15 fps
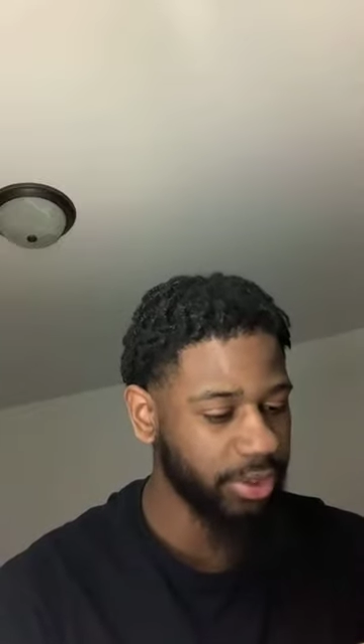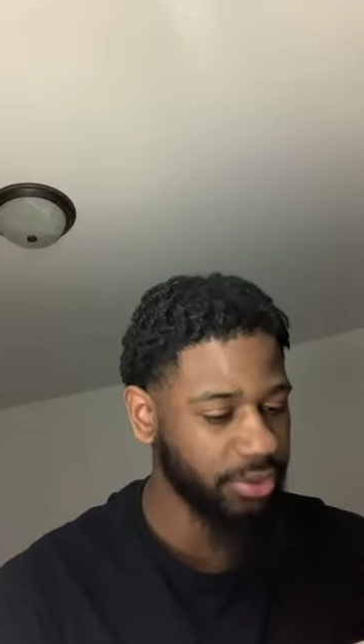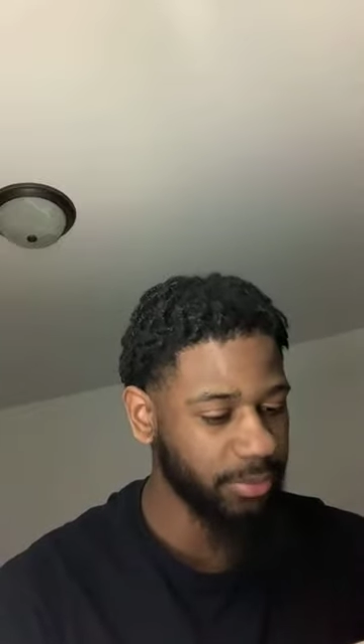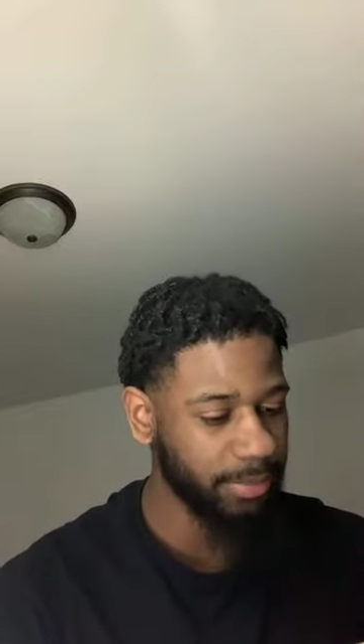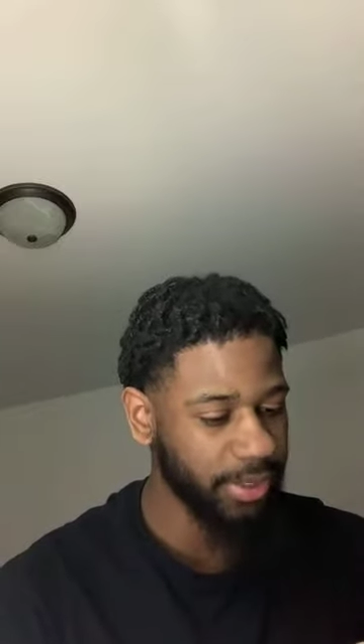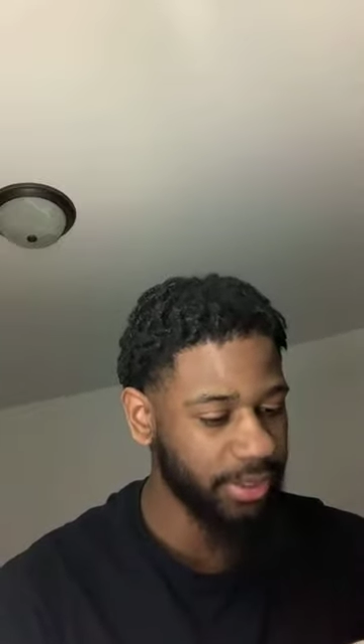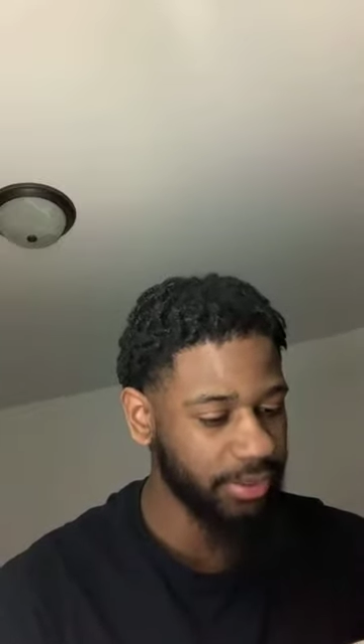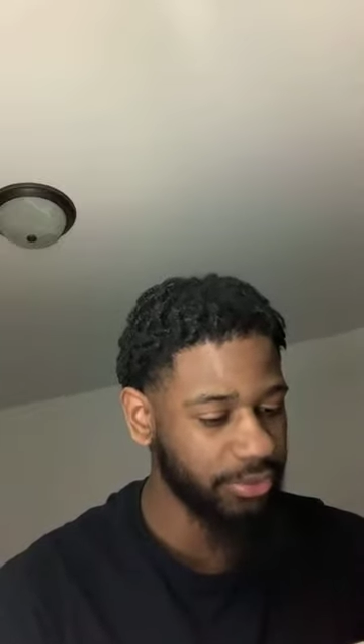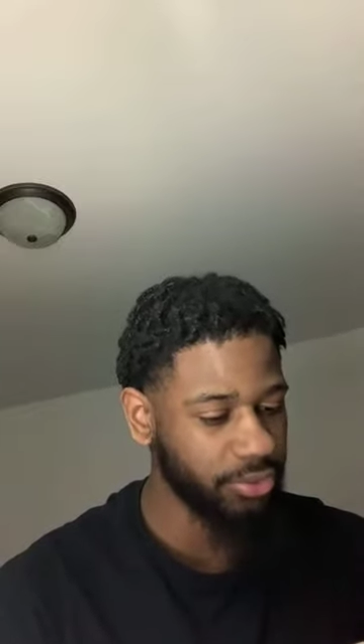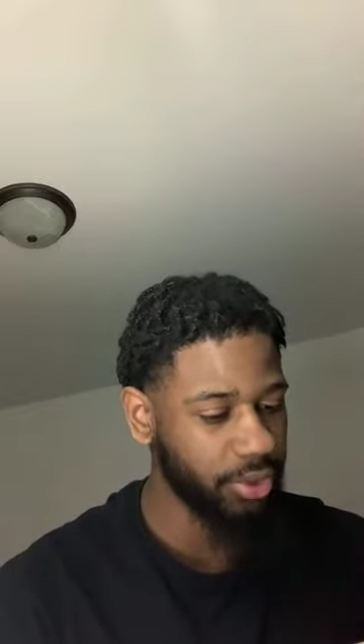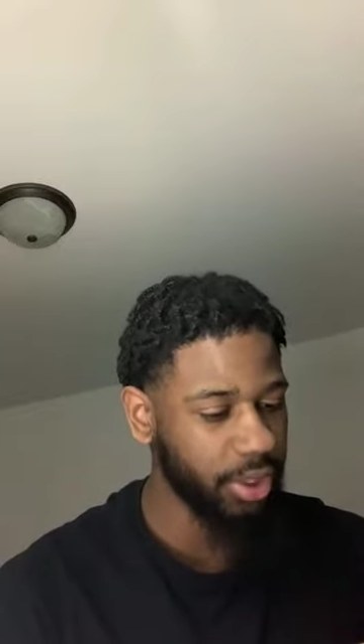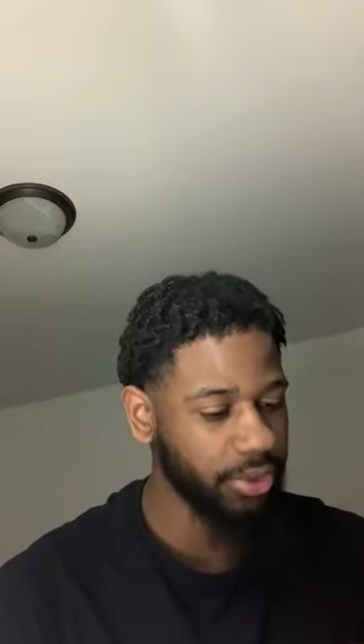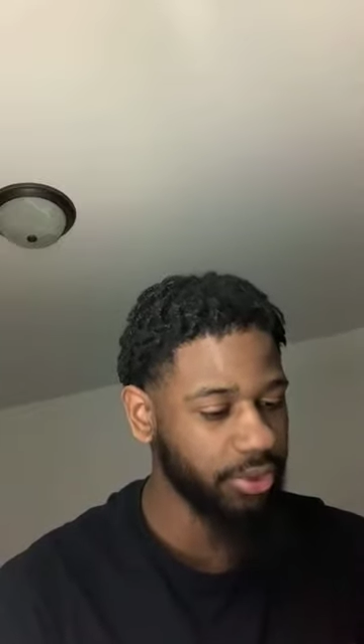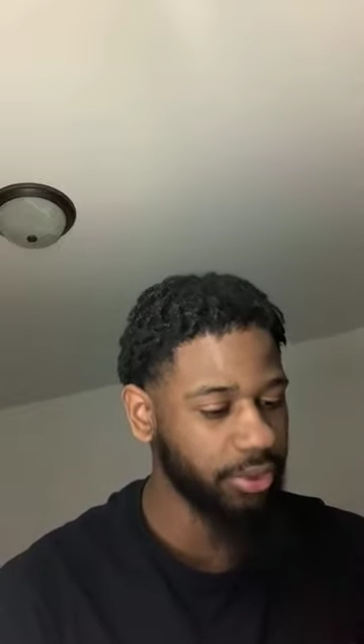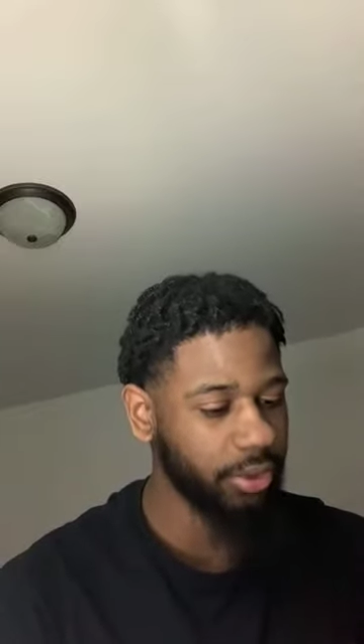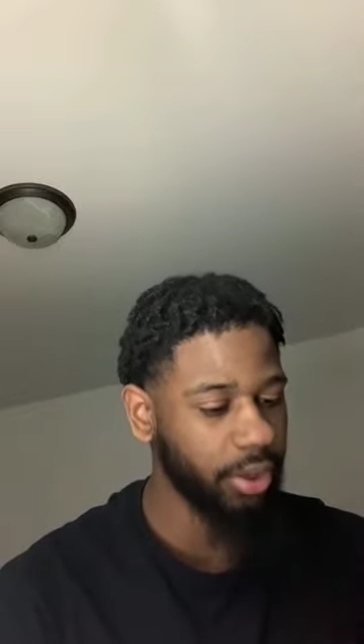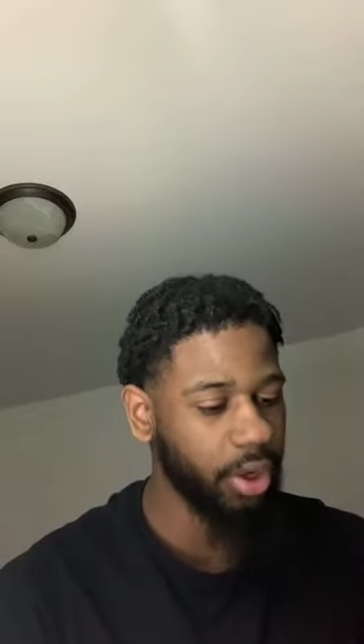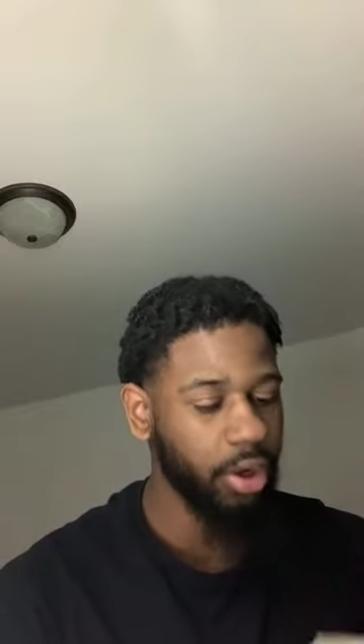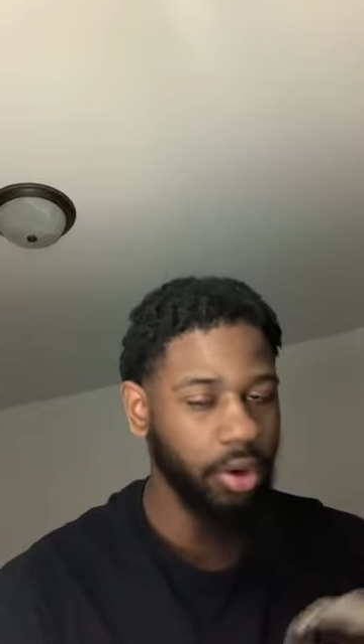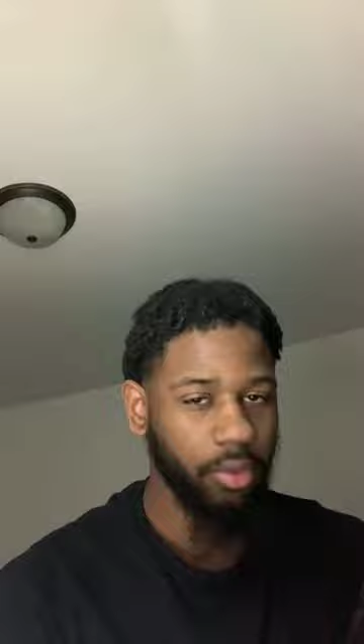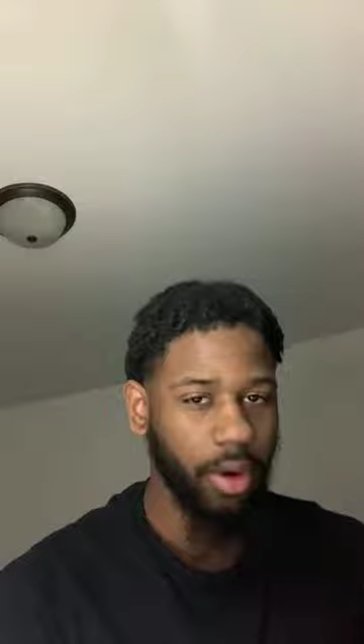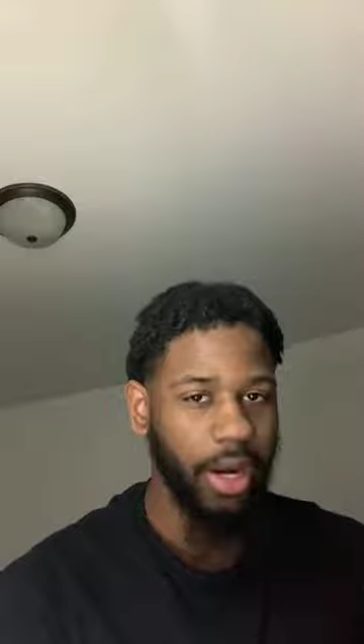Right? So the
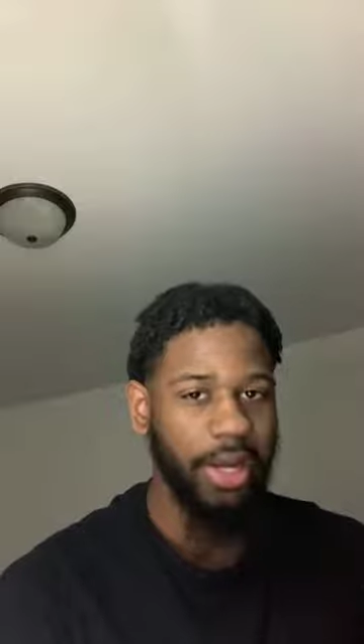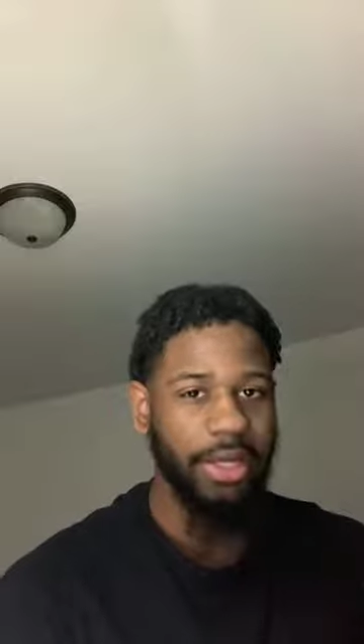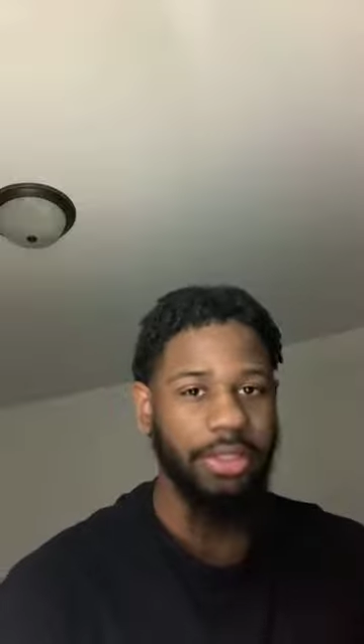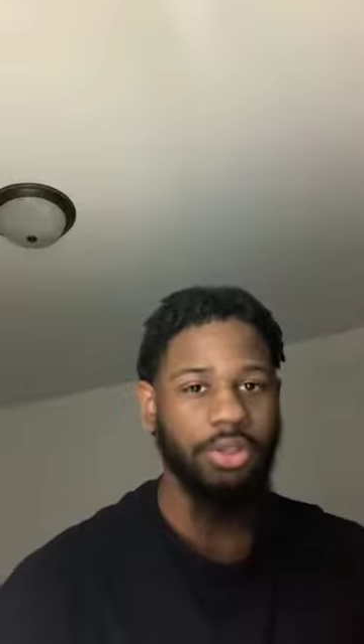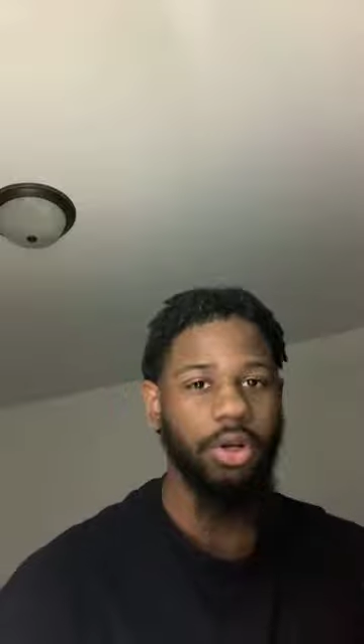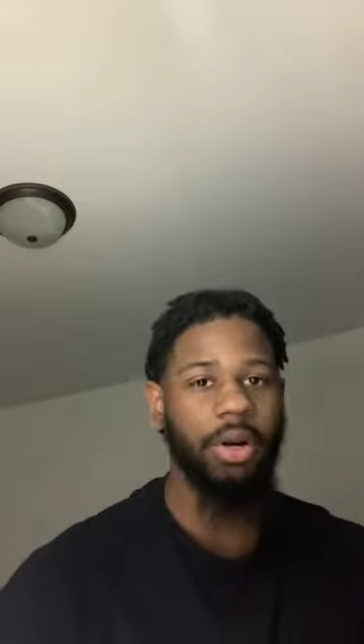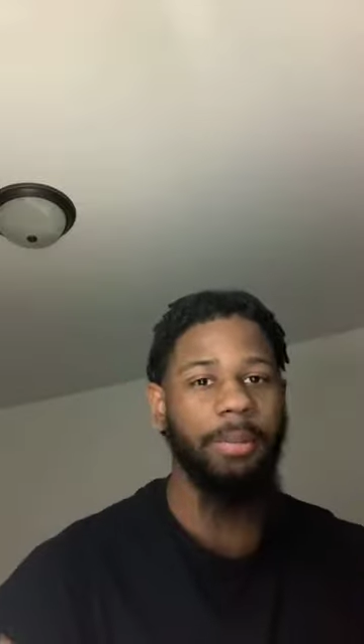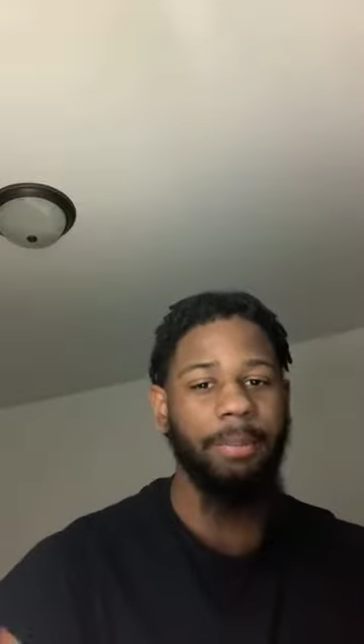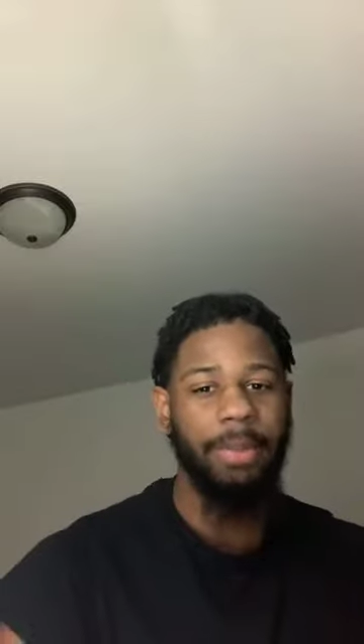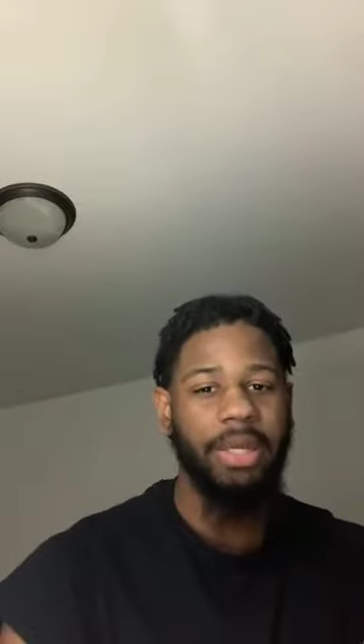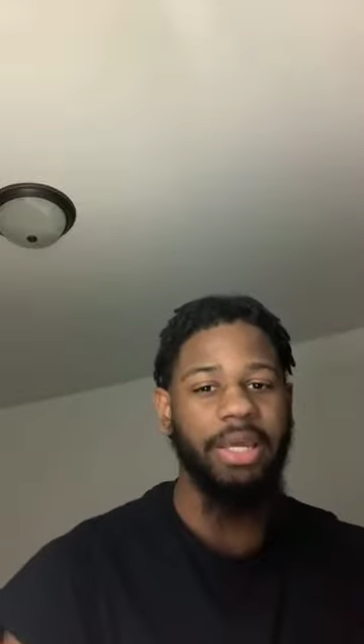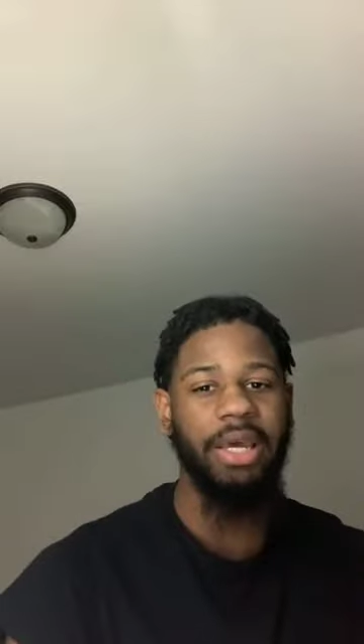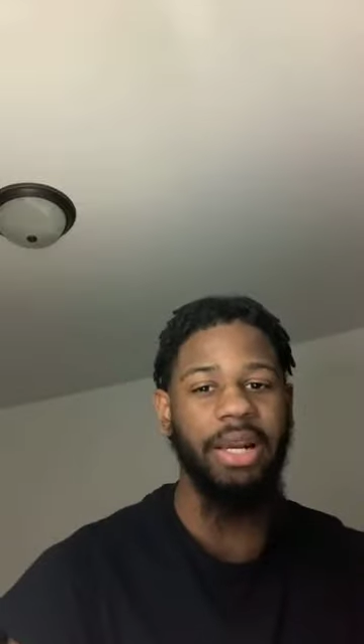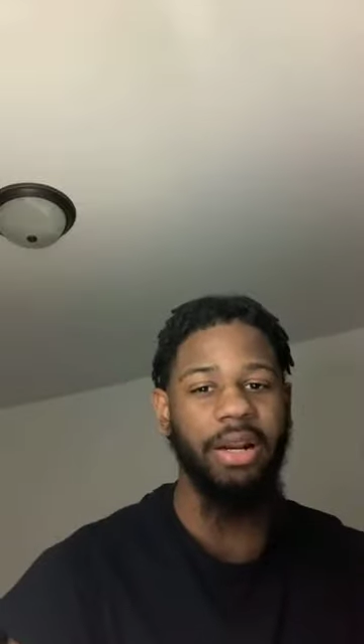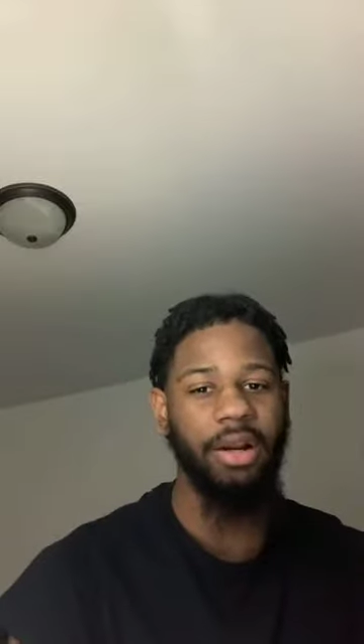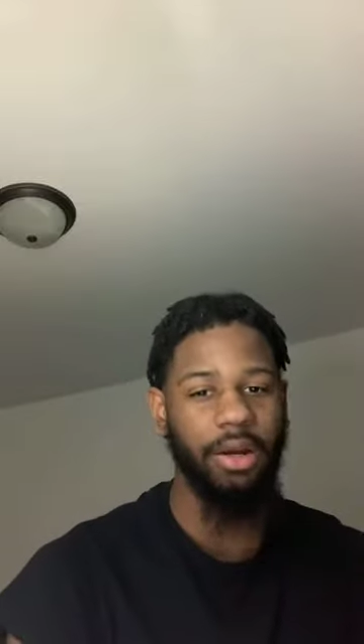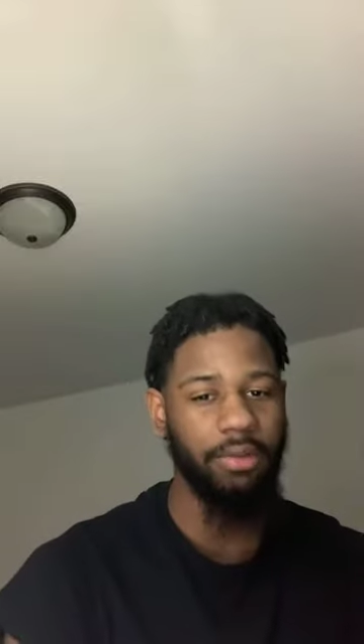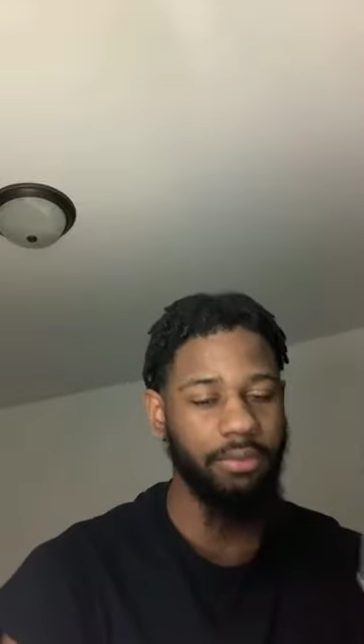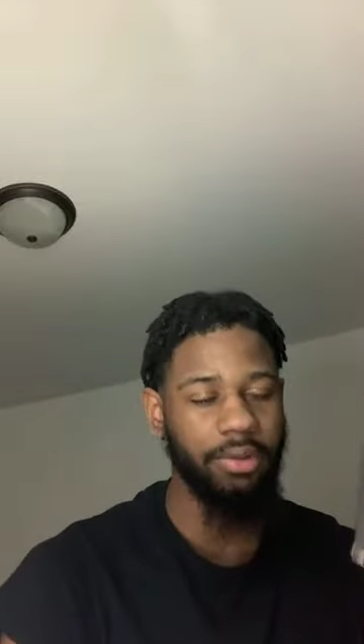beginning of knowledge and wisdom